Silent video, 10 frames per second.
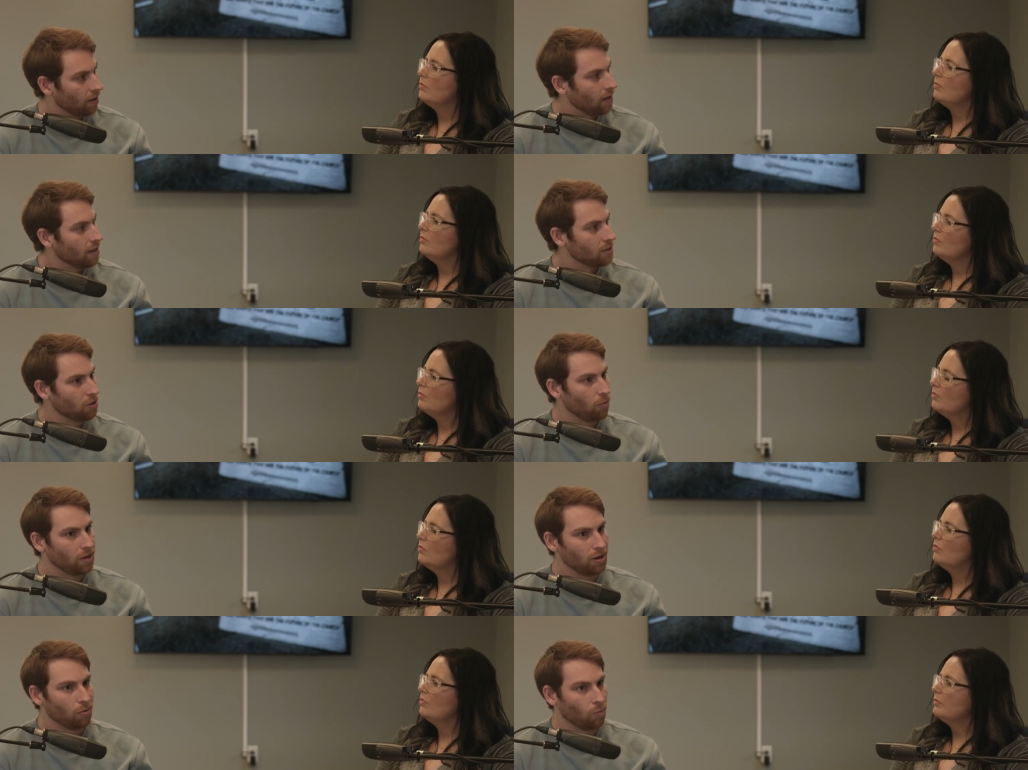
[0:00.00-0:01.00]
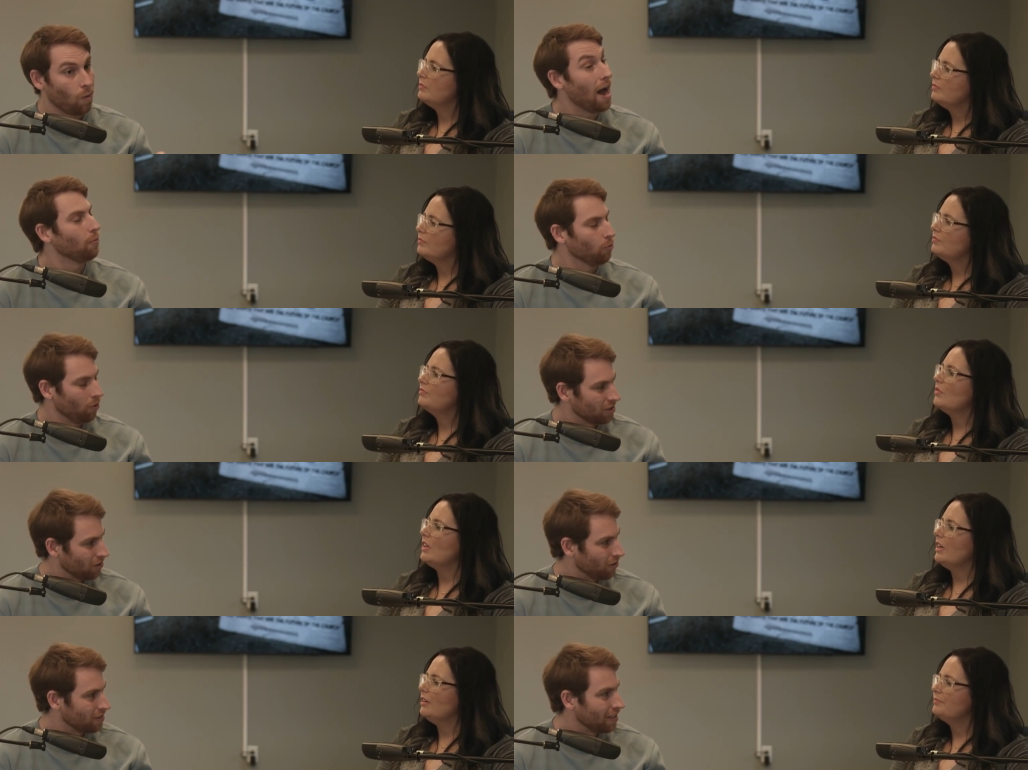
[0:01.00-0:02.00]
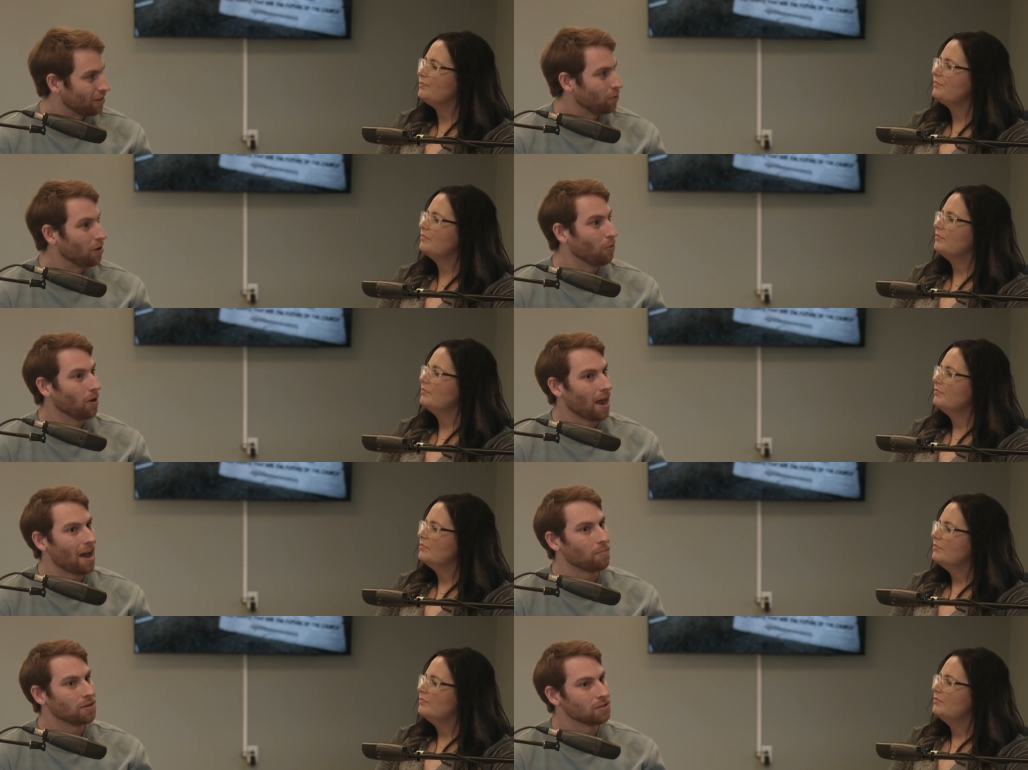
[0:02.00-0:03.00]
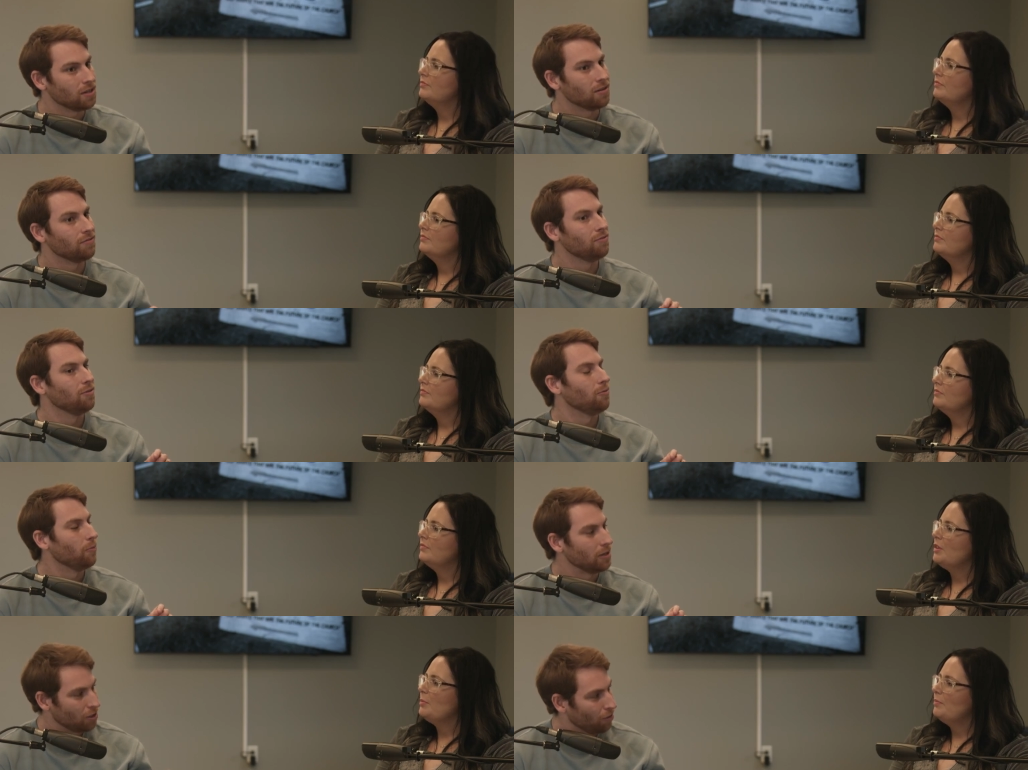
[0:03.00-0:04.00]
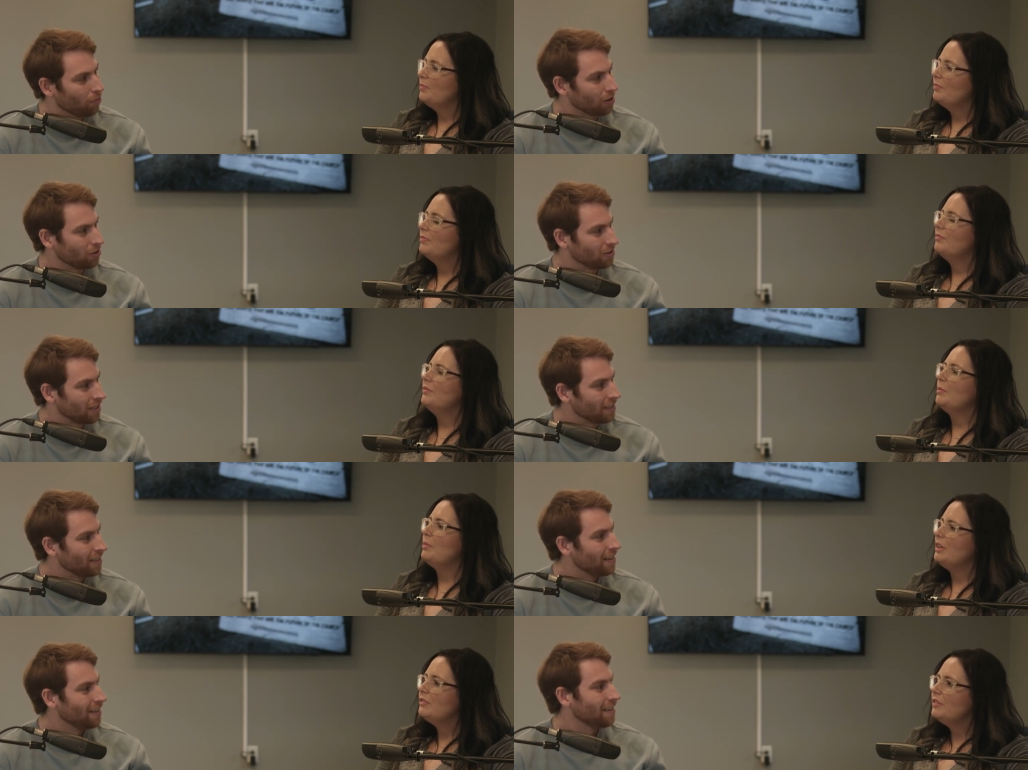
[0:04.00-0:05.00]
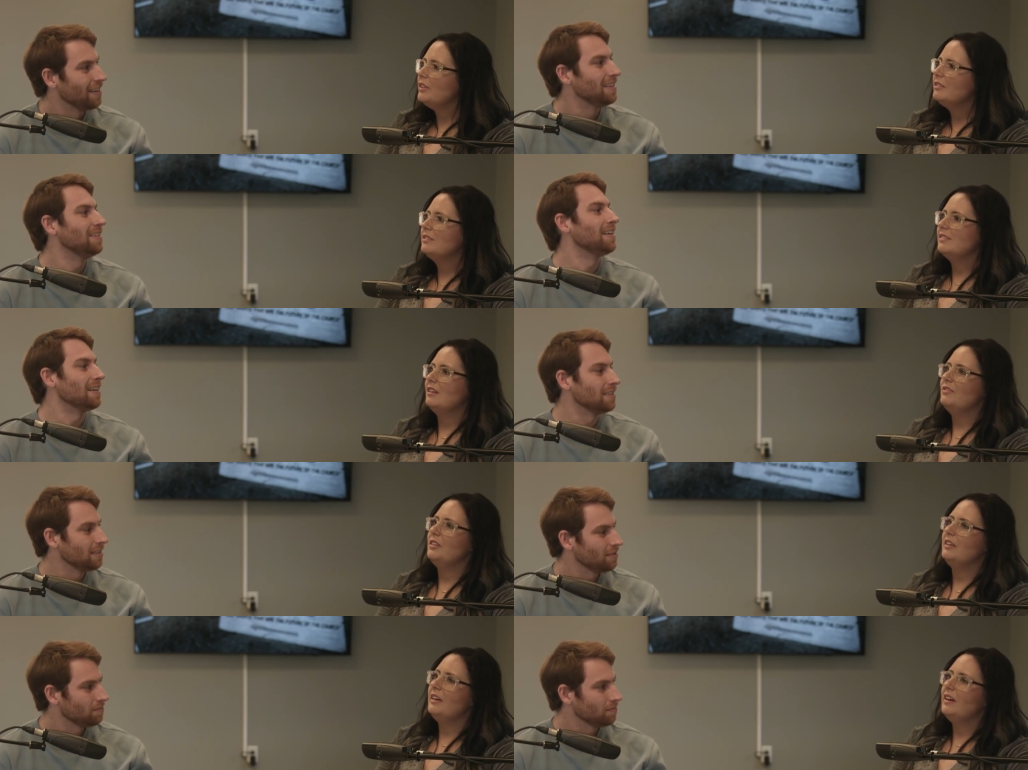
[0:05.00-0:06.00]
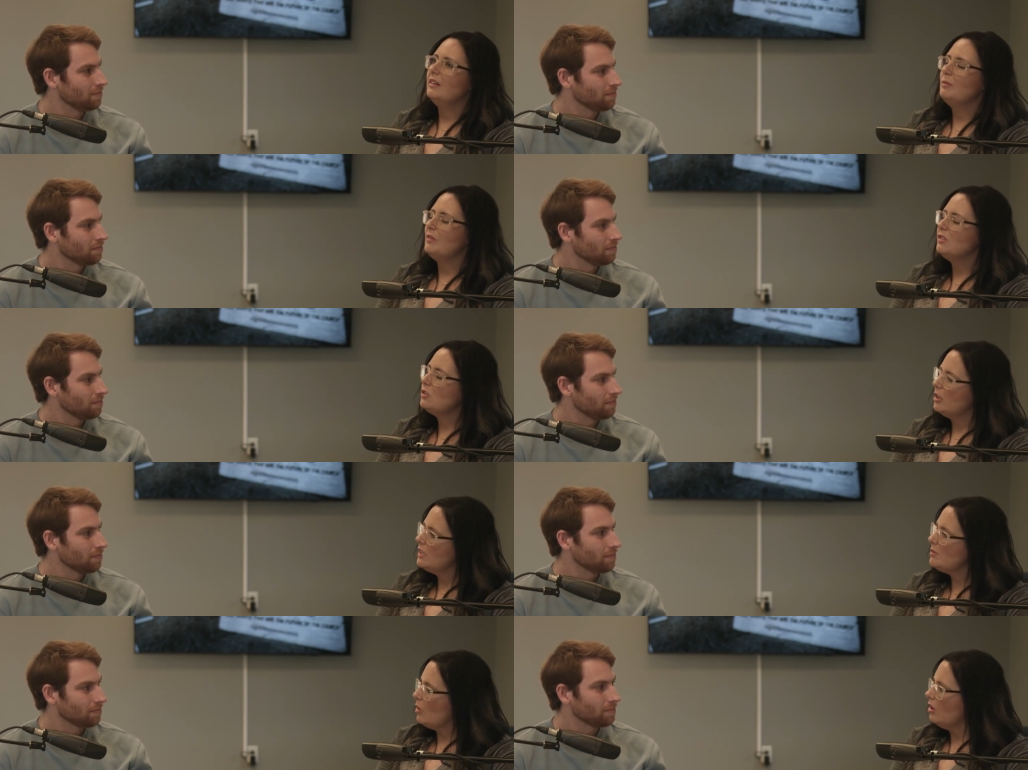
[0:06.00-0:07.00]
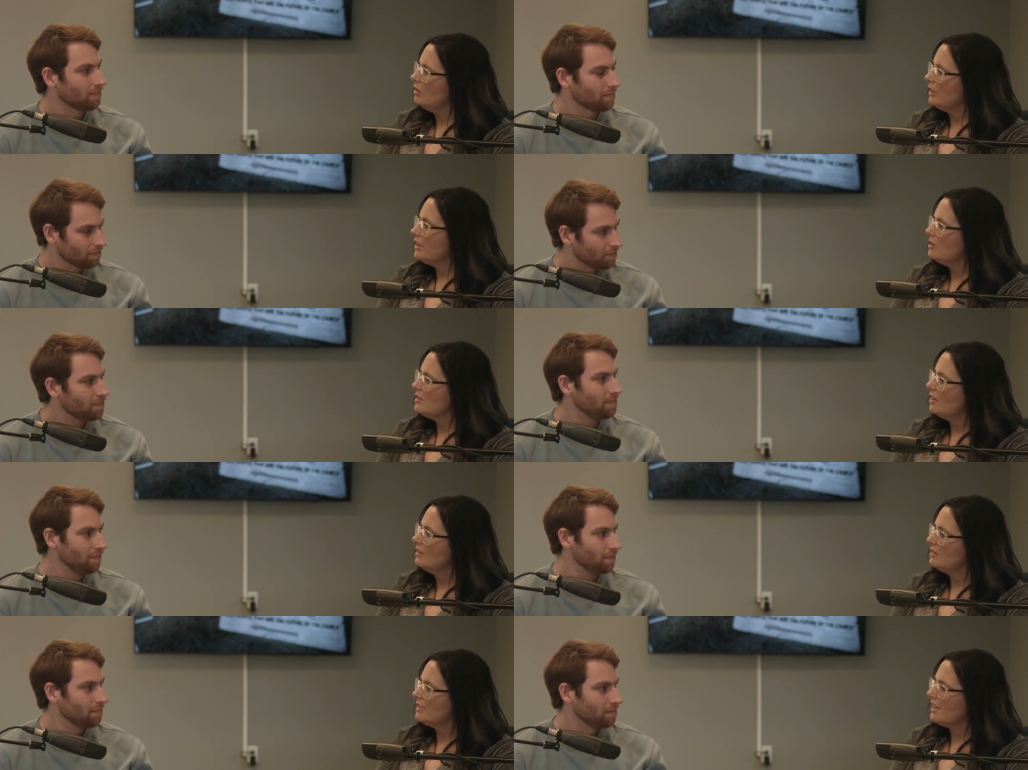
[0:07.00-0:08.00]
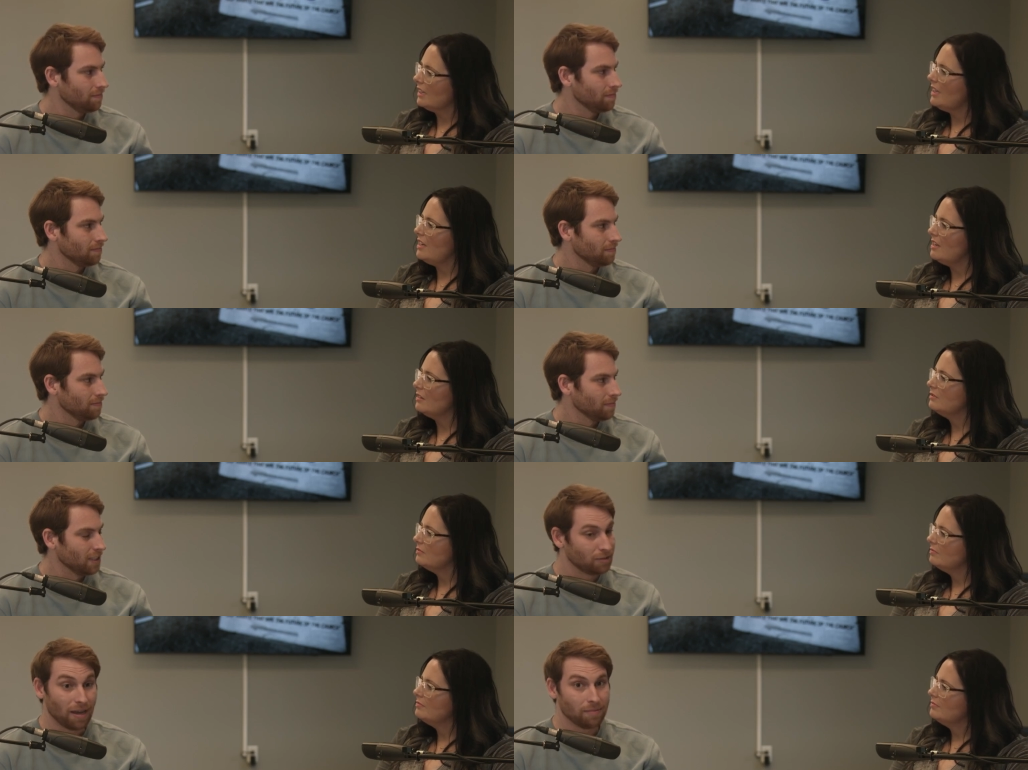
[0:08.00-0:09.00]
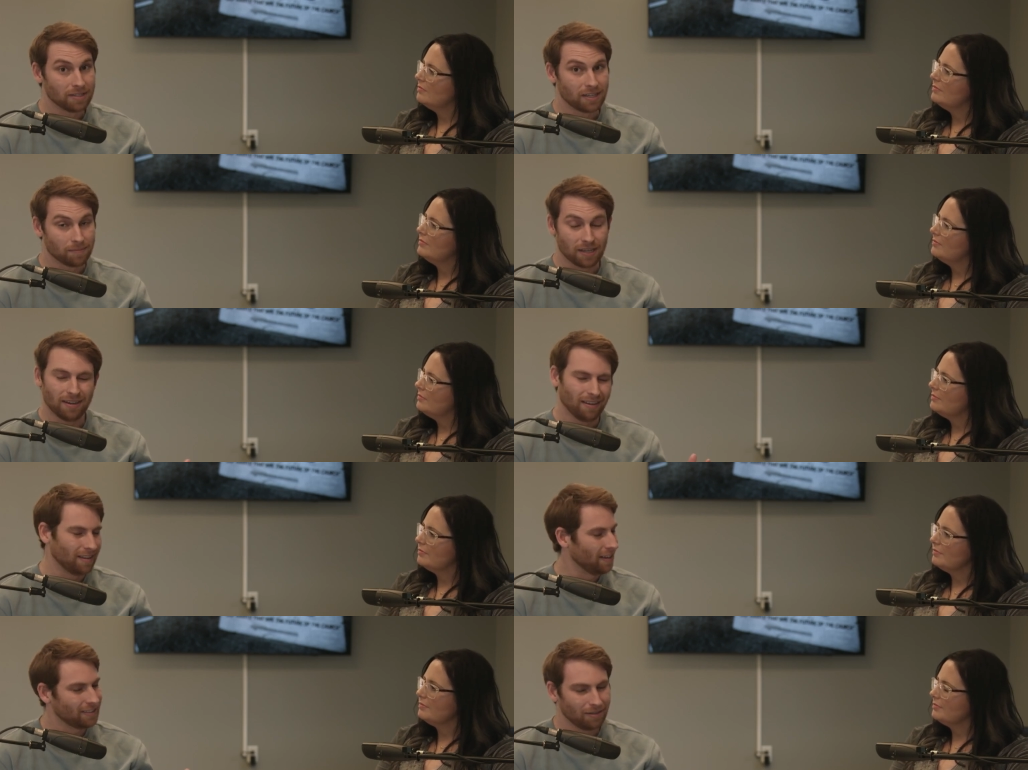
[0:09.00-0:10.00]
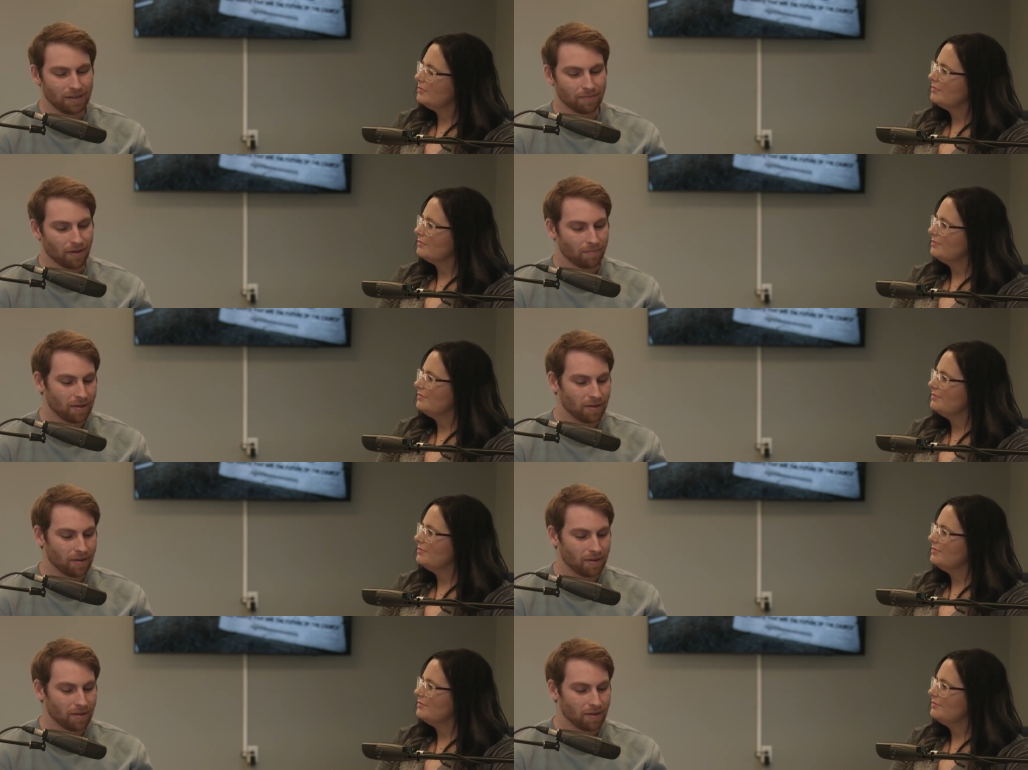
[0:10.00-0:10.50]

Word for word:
Speaker 1: Mm. So we know why we're brushing yeah. our teeth. We know what happens if we the, don't brush our teeth. The
Speaker 2: benefits yes. of it, yeah. But starting small, like you said, that's kind of key.
Speaker 1: It's baby steps, and uh, that's going to be a, a,